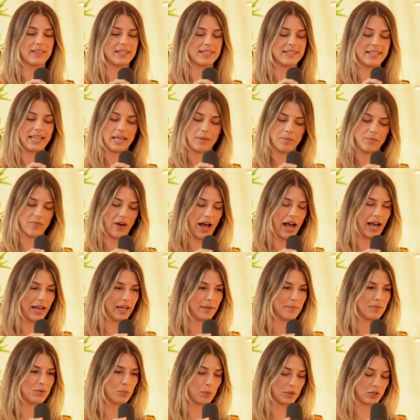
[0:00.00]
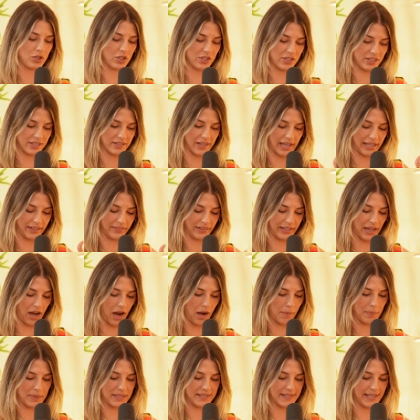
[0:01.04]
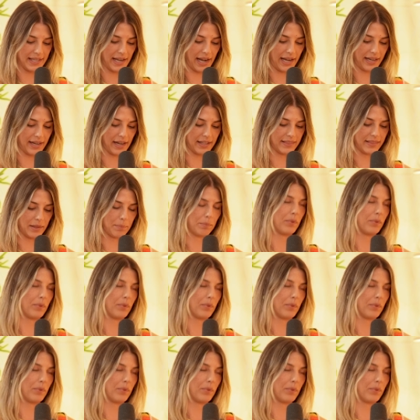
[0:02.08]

space the same right vibes. Now. We're we... just slightly opposite. I got the